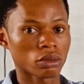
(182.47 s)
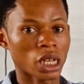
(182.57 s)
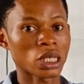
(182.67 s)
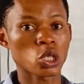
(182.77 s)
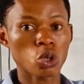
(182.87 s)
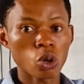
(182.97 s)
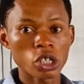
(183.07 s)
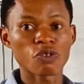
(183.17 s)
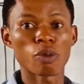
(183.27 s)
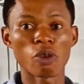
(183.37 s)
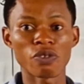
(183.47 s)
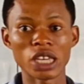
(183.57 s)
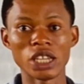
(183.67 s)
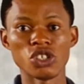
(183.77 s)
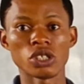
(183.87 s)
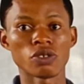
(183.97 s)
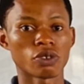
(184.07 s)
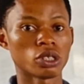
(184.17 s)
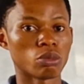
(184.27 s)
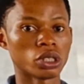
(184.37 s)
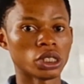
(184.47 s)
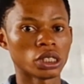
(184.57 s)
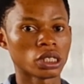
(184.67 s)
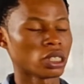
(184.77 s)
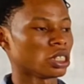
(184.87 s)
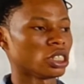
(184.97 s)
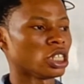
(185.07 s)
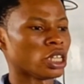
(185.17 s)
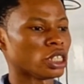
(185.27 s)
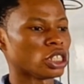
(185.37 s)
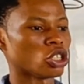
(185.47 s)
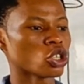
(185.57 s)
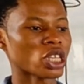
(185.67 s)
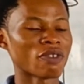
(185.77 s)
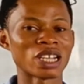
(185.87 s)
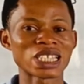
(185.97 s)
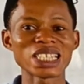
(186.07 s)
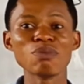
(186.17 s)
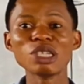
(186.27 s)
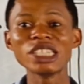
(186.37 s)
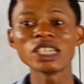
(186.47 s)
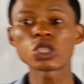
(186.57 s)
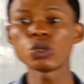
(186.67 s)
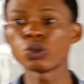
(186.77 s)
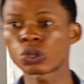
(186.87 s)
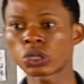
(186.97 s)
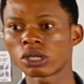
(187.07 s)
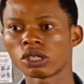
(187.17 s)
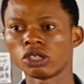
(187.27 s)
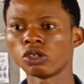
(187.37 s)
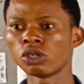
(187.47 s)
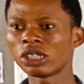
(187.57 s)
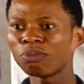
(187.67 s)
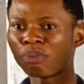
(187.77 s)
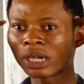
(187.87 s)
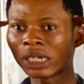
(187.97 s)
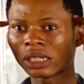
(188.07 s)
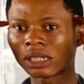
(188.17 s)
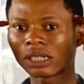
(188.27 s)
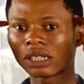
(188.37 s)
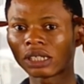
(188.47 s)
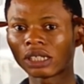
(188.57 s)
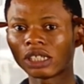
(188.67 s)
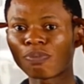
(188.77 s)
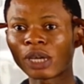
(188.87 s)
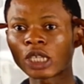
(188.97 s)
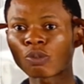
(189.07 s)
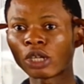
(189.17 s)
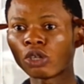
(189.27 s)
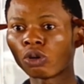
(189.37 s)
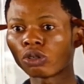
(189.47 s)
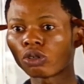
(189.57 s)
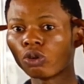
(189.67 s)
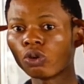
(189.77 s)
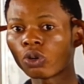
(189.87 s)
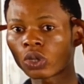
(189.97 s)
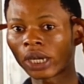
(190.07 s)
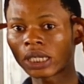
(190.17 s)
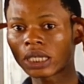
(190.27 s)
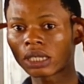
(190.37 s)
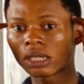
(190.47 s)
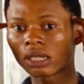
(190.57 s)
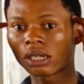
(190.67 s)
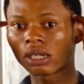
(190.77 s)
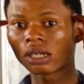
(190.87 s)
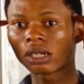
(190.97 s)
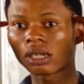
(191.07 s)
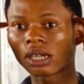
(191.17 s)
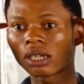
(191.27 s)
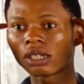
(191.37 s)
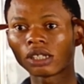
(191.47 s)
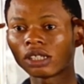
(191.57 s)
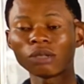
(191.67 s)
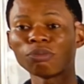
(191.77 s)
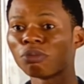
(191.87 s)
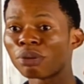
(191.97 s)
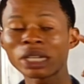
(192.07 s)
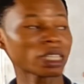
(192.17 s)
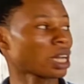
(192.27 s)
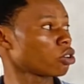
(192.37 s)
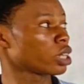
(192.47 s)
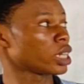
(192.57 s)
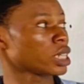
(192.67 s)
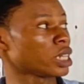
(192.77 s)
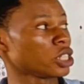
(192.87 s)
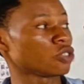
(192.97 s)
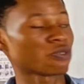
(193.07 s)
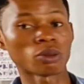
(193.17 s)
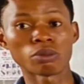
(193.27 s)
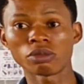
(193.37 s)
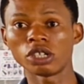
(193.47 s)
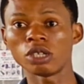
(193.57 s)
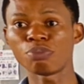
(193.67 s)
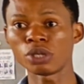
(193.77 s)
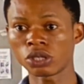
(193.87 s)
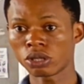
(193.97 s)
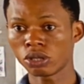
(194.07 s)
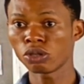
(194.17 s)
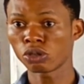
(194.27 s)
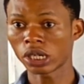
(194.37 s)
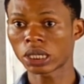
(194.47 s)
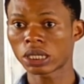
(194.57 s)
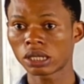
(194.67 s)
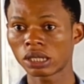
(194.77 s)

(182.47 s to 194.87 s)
That is storage form of energy for the body. They, they don't serve as immediate use. You know, the brain depends mainly on glucose, right? The brain cannot get energy from lipids. Do you know that?